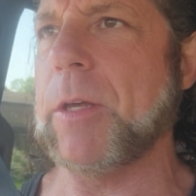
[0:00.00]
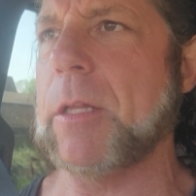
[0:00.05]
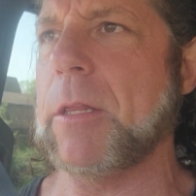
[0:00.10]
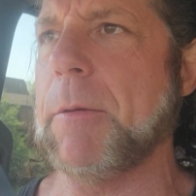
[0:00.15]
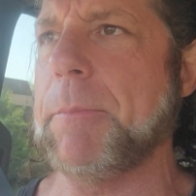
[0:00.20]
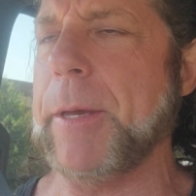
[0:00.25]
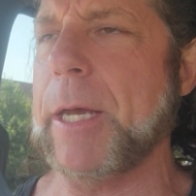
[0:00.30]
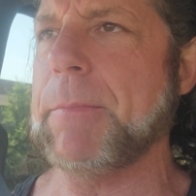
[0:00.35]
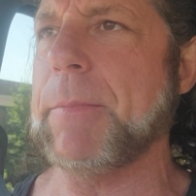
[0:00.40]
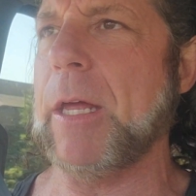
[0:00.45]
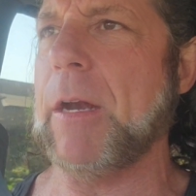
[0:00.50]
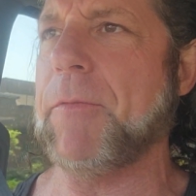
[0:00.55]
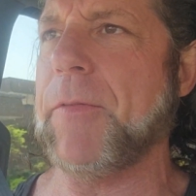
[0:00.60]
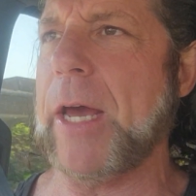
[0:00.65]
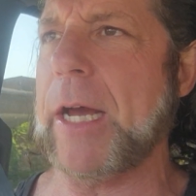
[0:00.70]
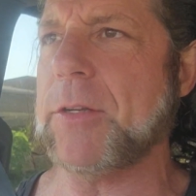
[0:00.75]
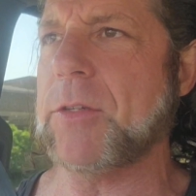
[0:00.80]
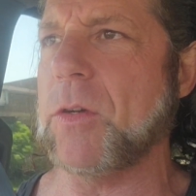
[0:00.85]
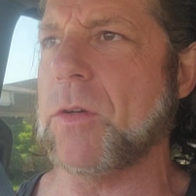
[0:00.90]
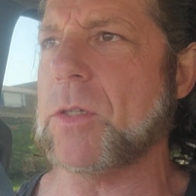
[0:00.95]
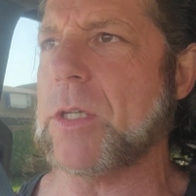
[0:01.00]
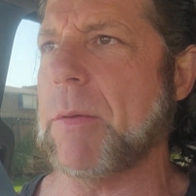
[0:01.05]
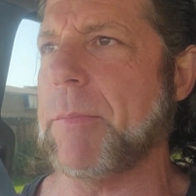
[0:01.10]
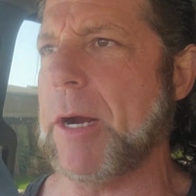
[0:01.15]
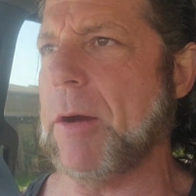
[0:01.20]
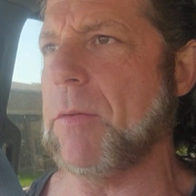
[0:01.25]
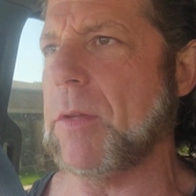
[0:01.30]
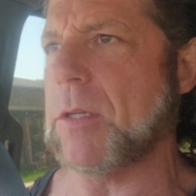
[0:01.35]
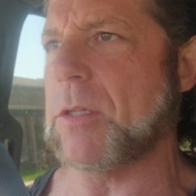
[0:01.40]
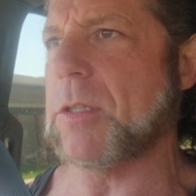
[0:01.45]
the, the, big manufacturers coming
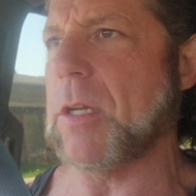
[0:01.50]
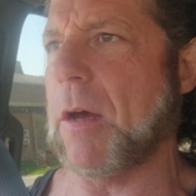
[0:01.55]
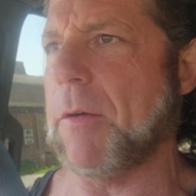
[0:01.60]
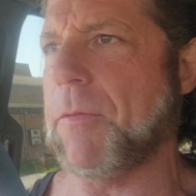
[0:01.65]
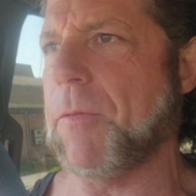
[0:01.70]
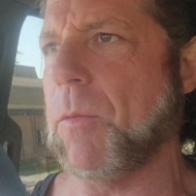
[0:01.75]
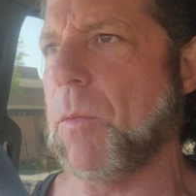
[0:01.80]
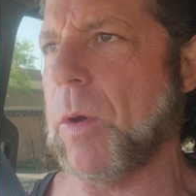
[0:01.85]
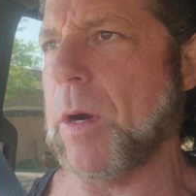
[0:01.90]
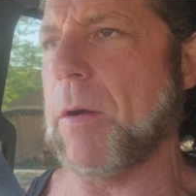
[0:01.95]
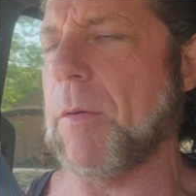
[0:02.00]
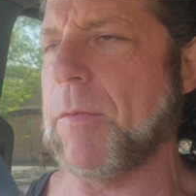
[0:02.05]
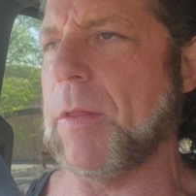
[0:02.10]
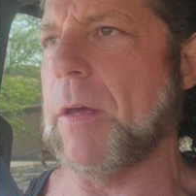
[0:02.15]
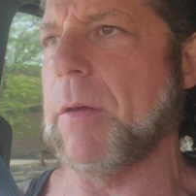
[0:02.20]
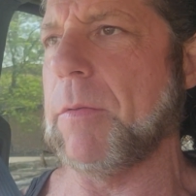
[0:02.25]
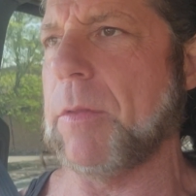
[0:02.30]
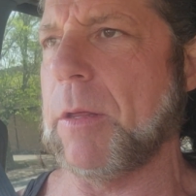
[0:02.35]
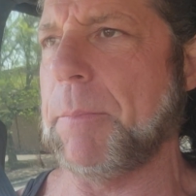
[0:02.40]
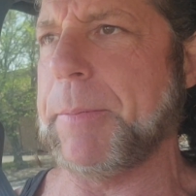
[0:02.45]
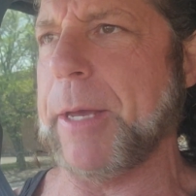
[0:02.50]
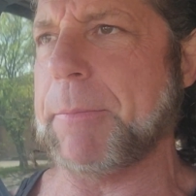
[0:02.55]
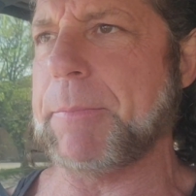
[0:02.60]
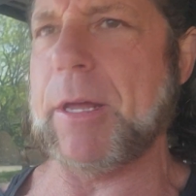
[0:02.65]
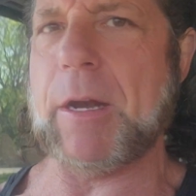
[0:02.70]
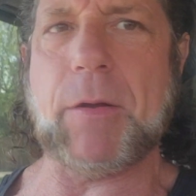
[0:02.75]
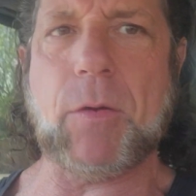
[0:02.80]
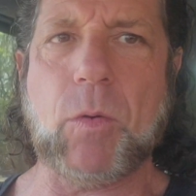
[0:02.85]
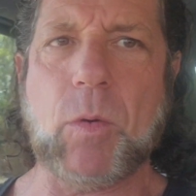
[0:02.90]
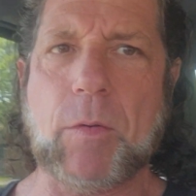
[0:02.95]
out with this stuff whatever the, the big
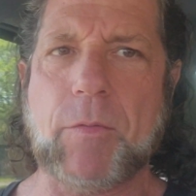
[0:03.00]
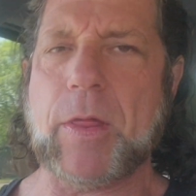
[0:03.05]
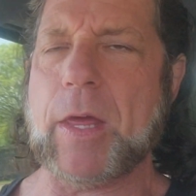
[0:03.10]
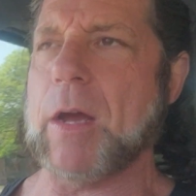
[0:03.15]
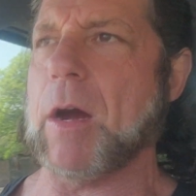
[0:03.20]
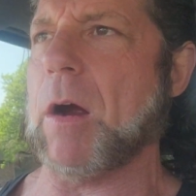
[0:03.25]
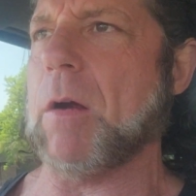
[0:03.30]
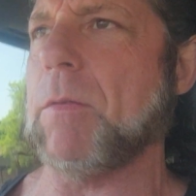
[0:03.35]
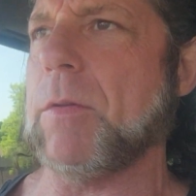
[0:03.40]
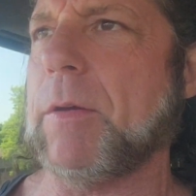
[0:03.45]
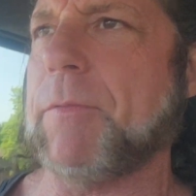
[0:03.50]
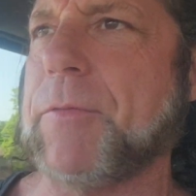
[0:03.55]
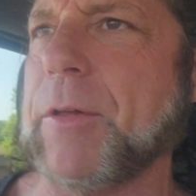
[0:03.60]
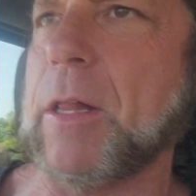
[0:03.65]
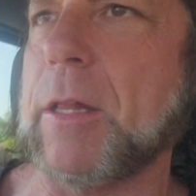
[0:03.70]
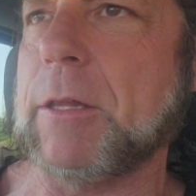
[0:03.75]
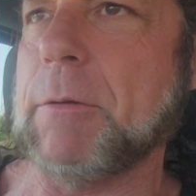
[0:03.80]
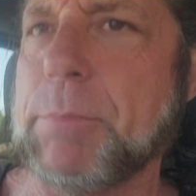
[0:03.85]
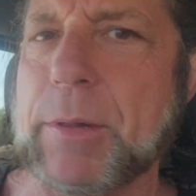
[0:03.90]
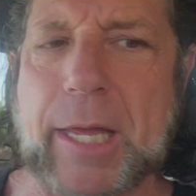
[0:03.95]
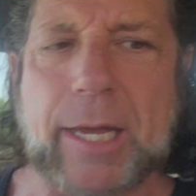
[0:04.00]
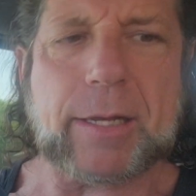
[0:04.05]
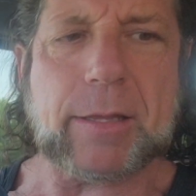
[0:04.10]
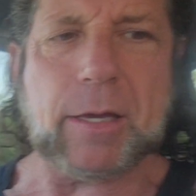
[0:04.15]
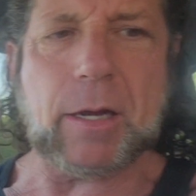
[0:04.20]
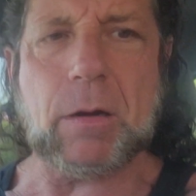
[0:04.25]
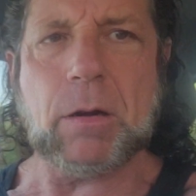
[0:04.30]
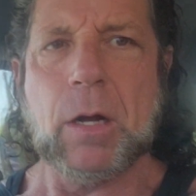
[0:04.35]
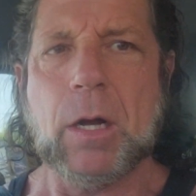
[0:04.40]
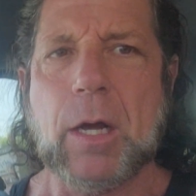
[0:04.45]
man whoever they are you fill in the blank
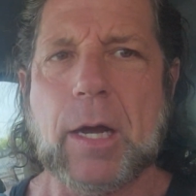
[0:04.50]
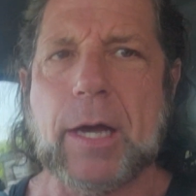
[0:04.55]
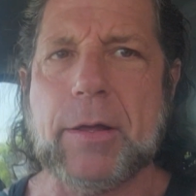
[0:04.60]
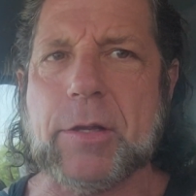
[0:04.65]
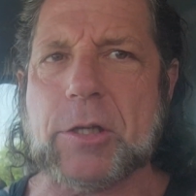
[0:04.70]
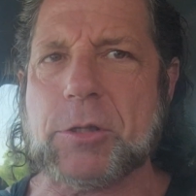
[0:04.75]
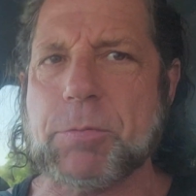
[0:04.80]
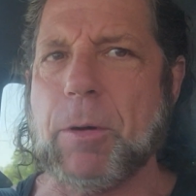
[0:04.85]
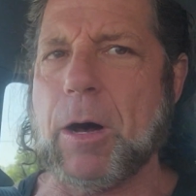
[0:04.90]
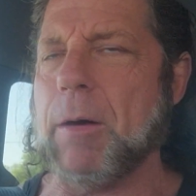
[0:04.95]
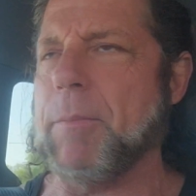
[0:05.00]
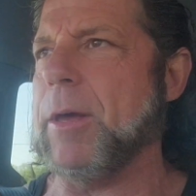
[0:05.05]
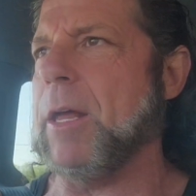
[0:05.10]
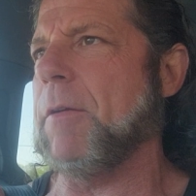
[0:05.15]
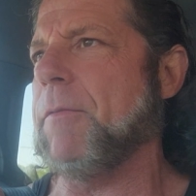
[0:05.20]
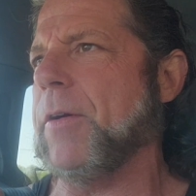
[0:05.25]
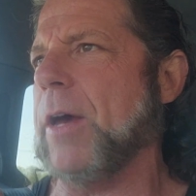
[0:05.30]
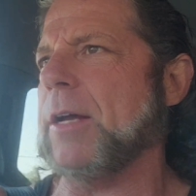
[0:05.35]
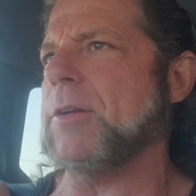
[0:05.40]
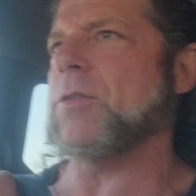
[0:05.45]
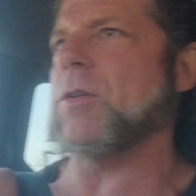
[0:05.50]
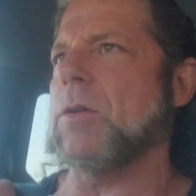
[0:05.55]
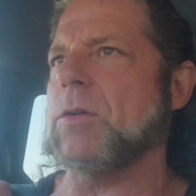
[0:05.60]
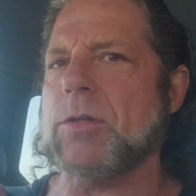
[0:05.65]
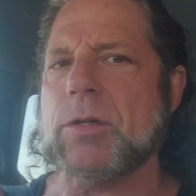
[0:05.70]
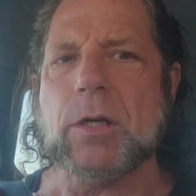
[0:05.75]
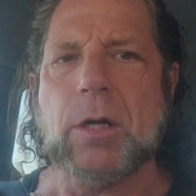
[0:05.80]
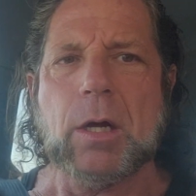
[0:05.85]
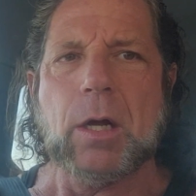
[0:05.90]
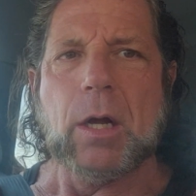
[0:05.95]
there and the small
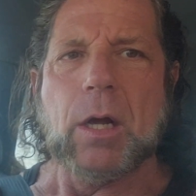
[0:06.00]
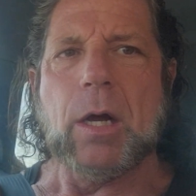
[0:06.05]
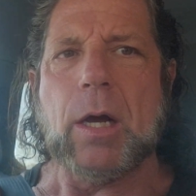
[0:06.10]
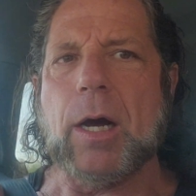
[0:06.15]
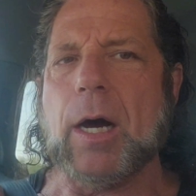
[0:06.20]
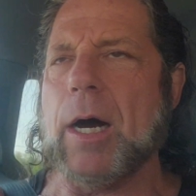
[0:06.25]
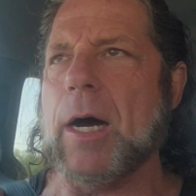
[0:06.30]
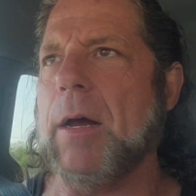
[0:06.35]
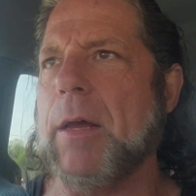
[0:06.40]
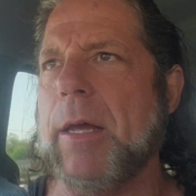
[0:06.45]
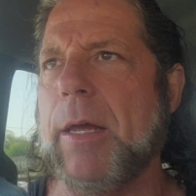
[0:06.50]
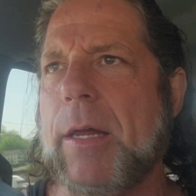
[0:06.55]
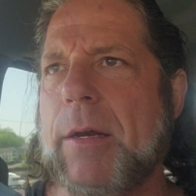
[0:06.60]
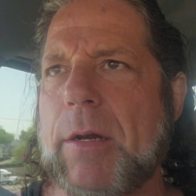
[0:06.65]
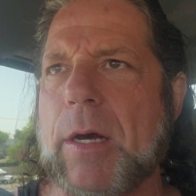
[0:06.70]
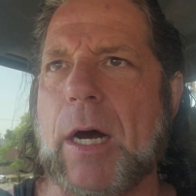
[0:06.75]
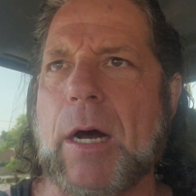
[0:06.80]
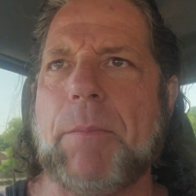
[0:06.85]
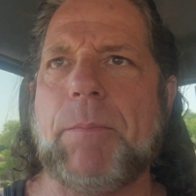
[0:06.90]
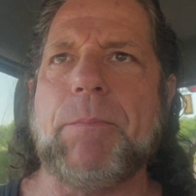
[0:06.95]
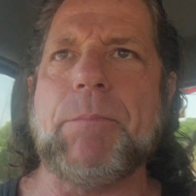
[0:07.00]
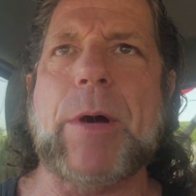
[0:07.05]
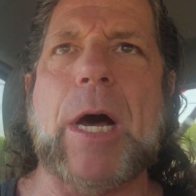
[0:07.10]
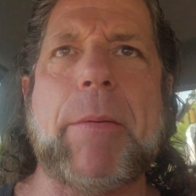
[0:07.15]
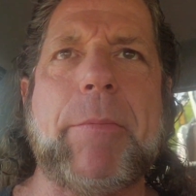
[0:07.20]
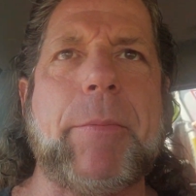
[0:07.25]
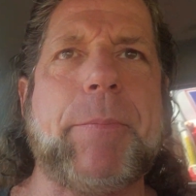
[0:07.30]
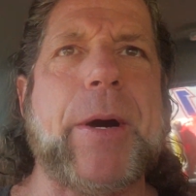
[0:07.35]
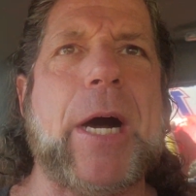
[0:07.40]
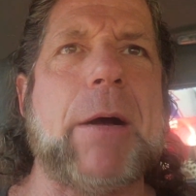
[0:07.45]
manufacturers uh, and uh,
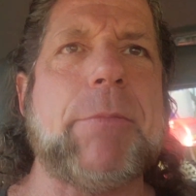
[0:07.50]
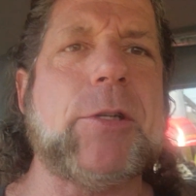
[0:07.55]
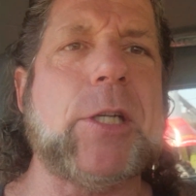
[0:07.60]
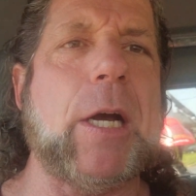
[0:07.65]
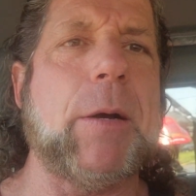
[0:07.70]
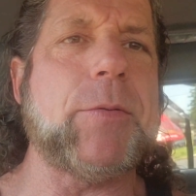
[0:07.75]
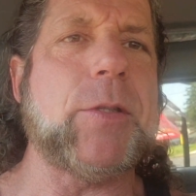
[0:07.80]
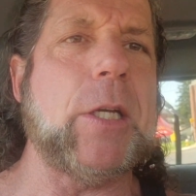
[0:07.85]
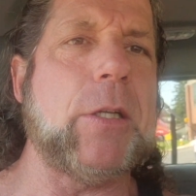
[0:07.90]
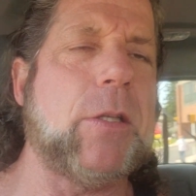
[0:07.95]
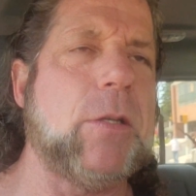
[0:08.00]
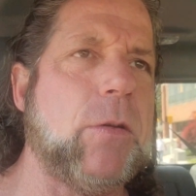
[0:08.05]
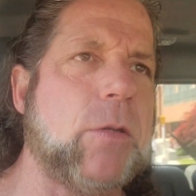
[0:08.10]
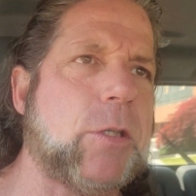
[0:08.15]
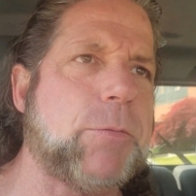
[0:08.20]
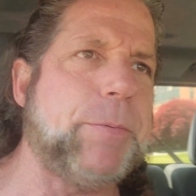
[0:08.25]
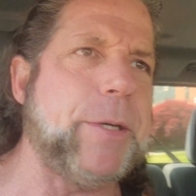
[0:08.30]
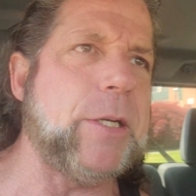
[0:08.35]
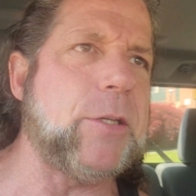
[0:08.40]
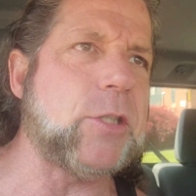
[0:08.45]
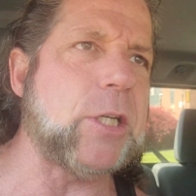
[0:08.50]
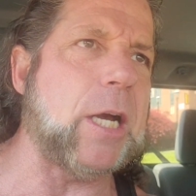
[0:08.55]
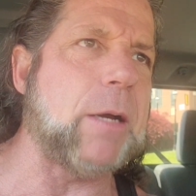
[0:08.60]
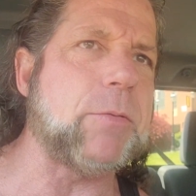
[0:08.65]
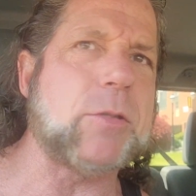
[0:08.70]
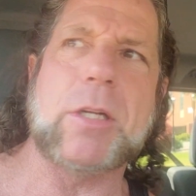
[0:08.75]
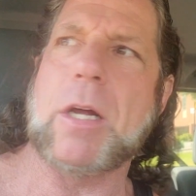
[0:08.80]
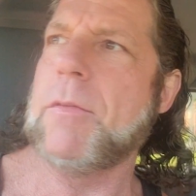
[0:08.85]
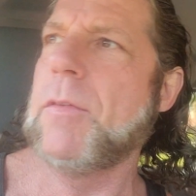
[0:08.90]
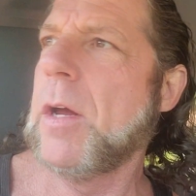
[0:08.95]
mom and pop shops that do speed shop
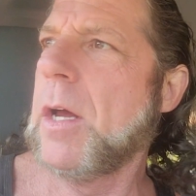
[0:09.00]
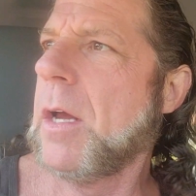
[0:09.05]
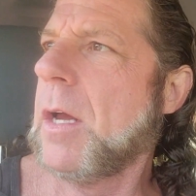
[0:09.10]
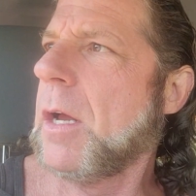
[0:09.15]
stuff